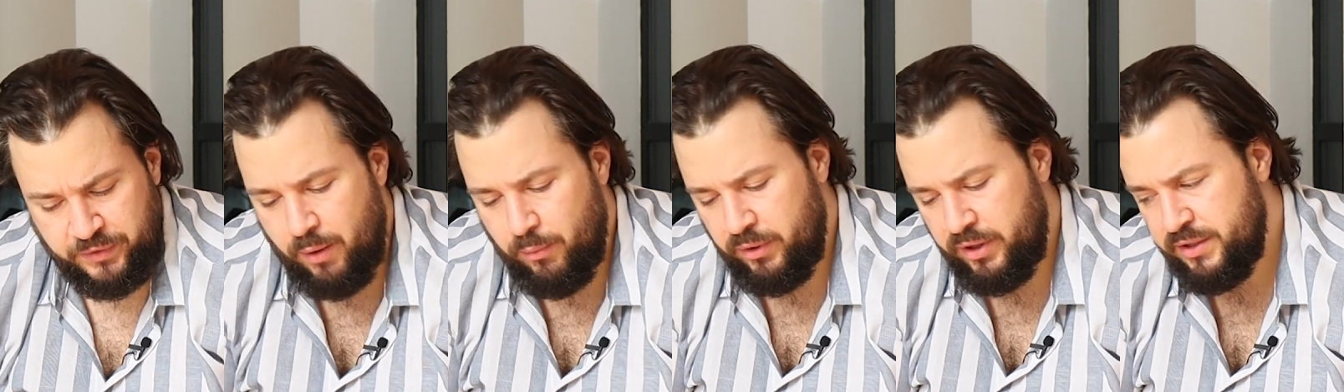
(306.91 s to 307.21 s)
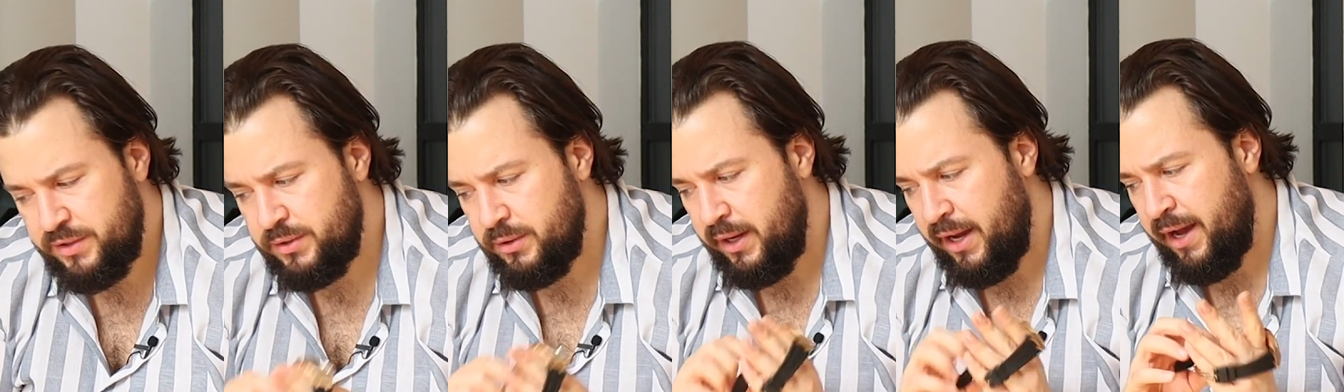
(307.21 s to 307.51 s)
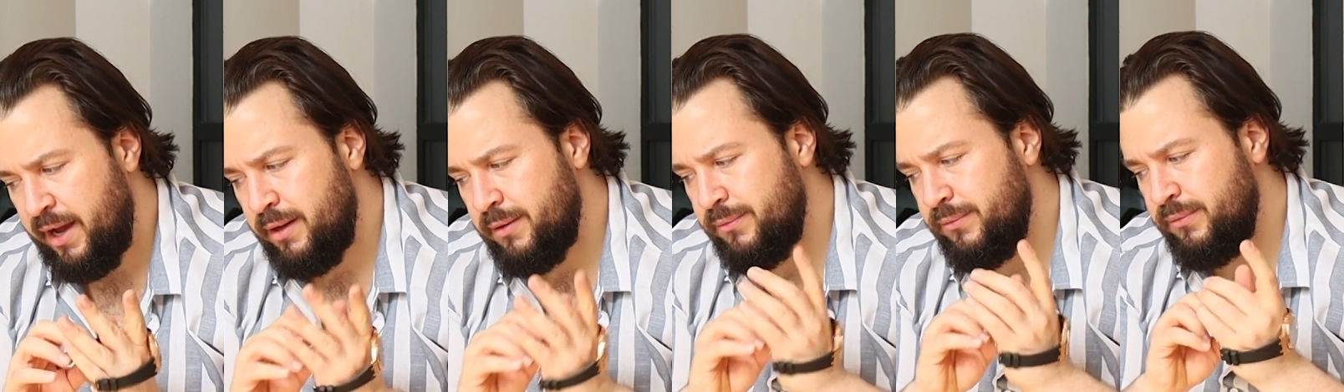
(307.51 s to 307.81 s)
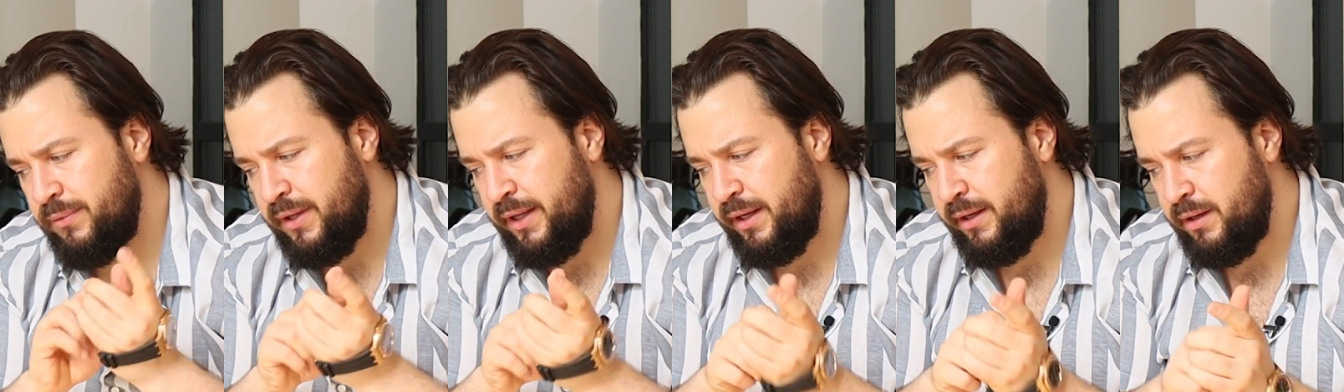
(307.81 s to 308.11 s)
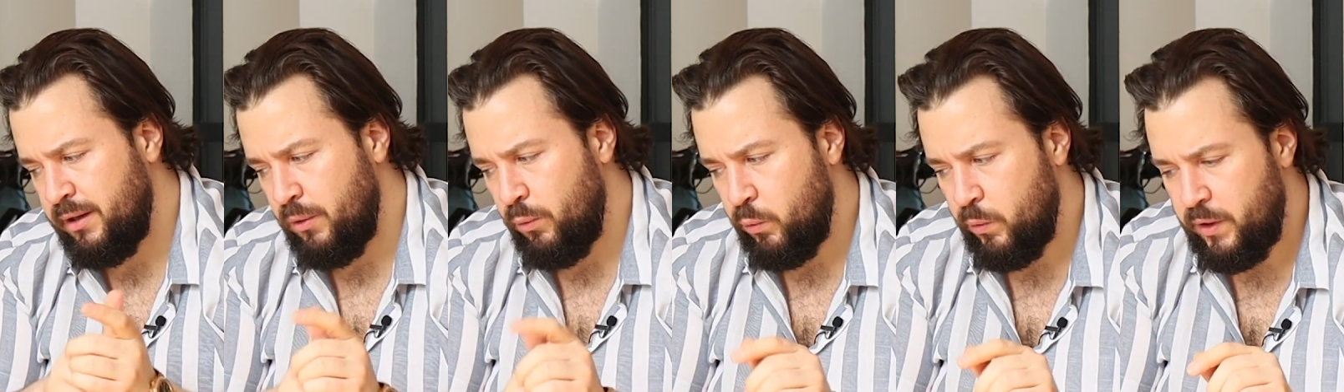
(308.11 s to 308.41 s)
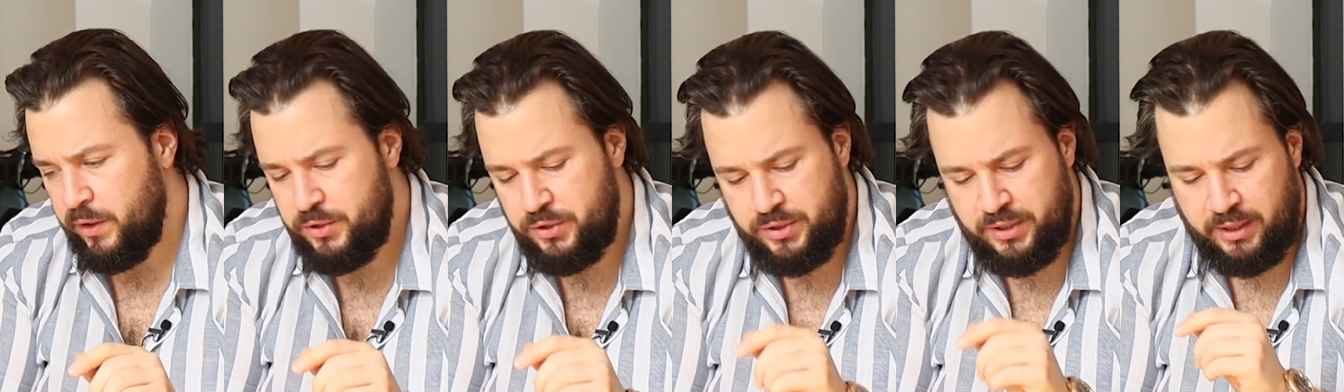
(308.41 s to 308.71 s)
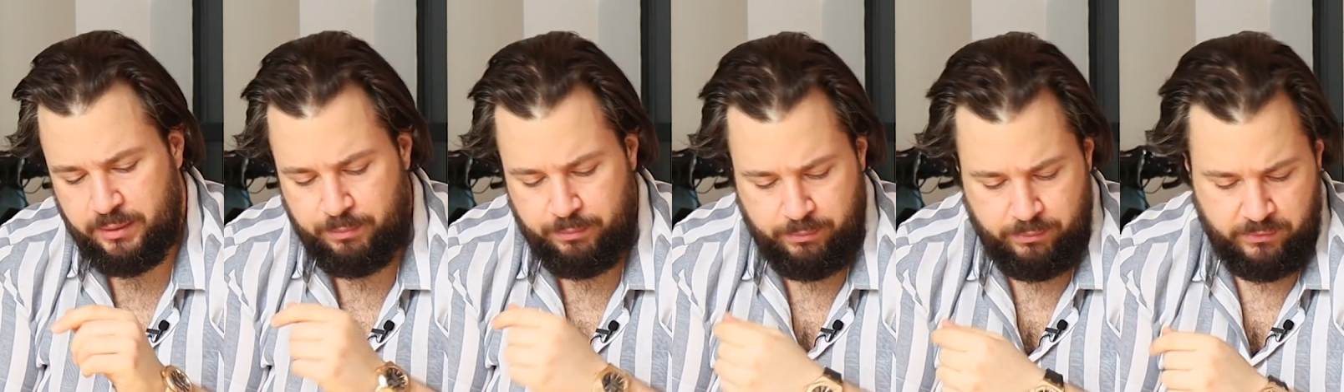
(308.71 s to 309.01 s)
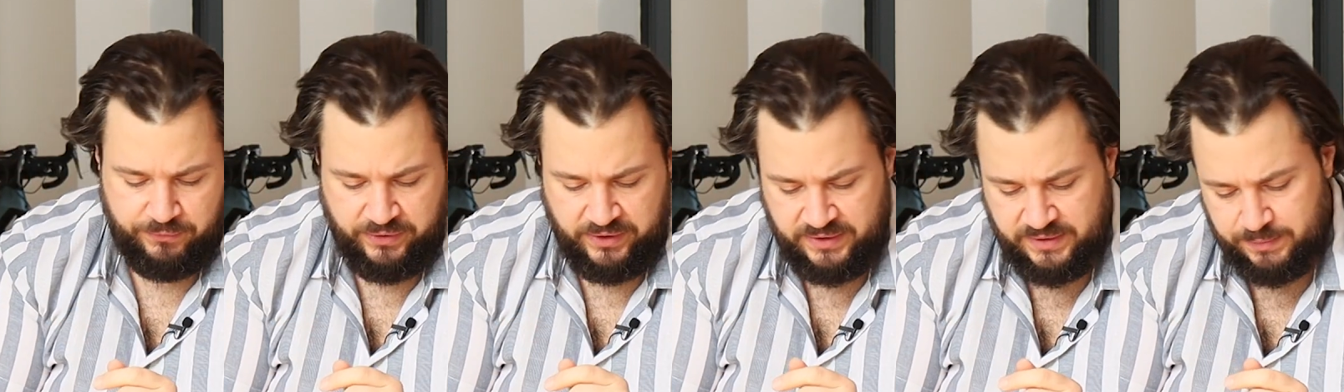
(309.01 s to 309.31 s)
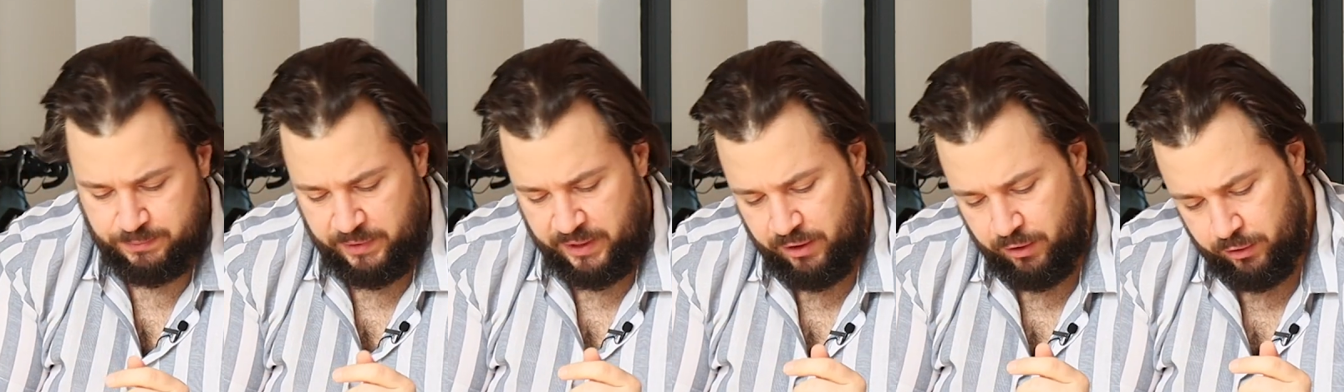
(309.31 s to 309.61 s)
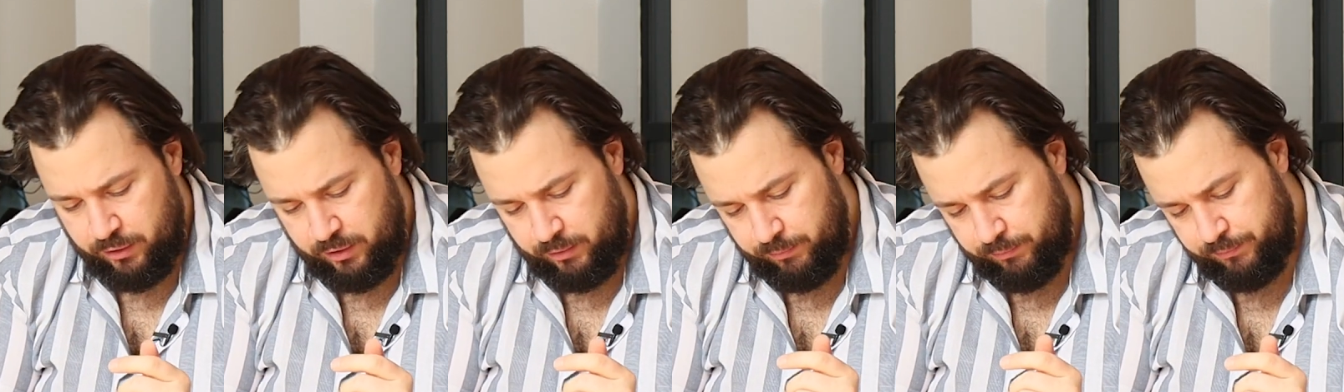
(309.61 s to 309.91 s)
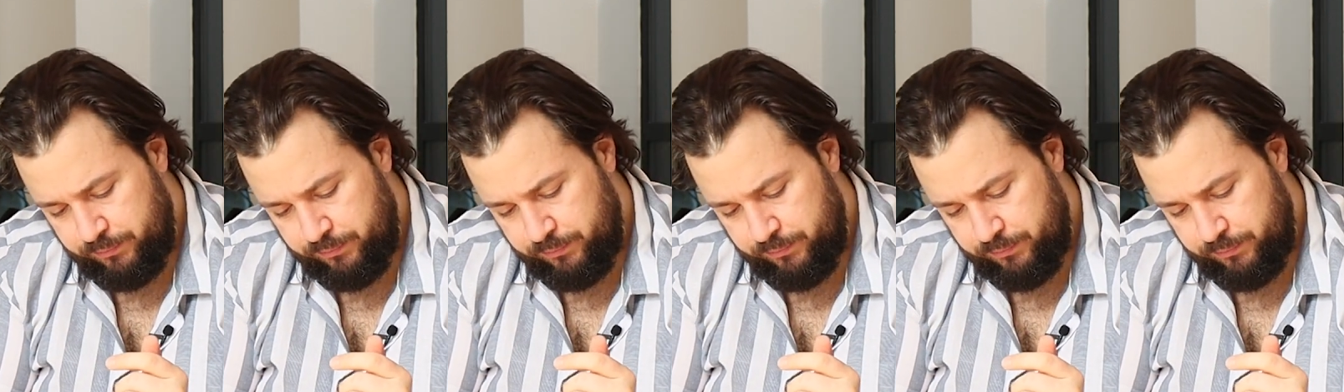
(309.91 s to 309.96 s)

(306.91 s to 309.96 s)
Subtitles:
I wanted to have like a watch that fits my arm.